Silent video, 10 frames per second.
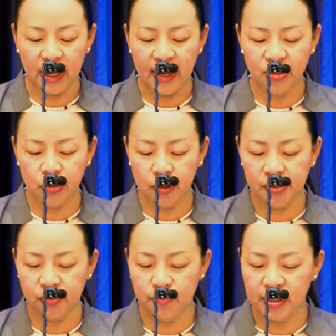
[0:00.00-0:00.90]
I should
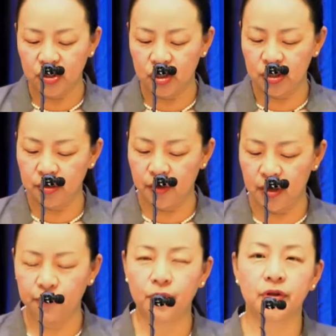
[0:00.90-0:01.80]
also mention,
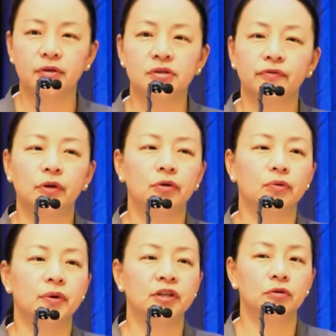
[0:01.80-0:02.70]
for those of you who
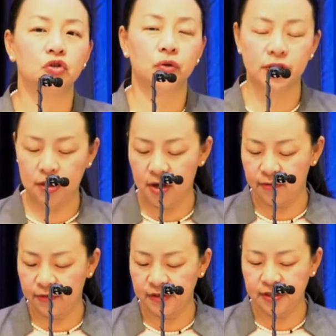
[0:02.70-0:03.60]
want to join the
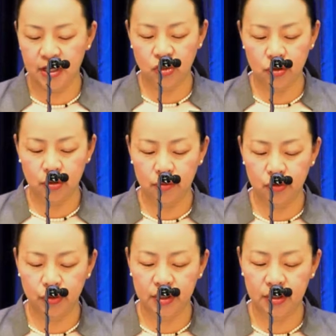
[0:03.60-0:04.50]
conversation on
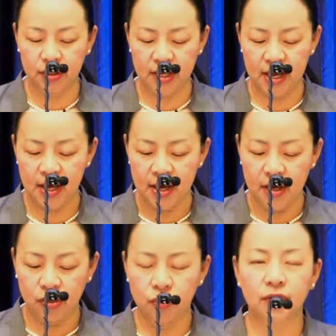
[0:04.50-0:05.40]
Twitter today,
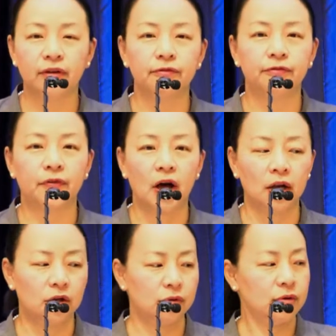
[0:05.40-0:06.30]
you can
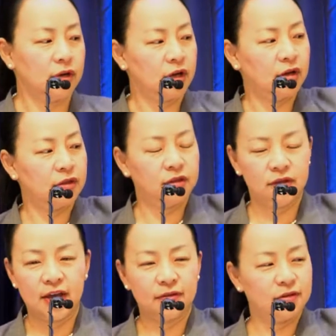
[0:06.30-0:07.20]
follow
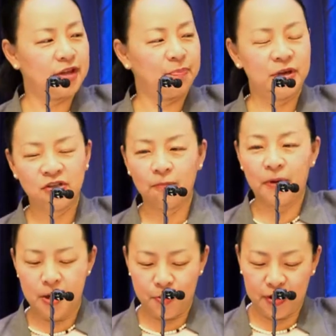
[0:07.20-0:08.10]
that piece of
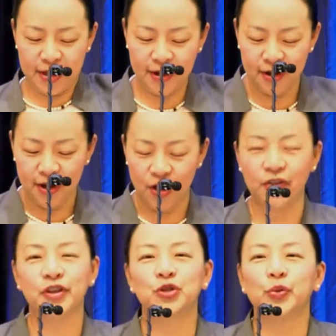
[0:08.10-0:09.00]
paper there
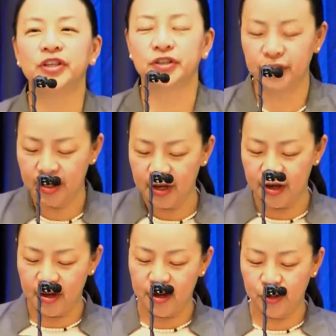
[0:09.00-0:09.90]
on the Twitter
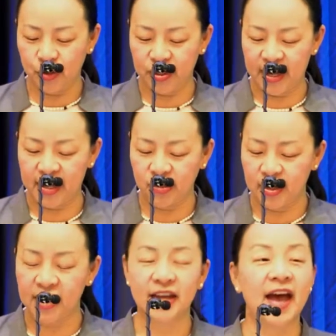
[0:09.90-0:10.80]
handle and the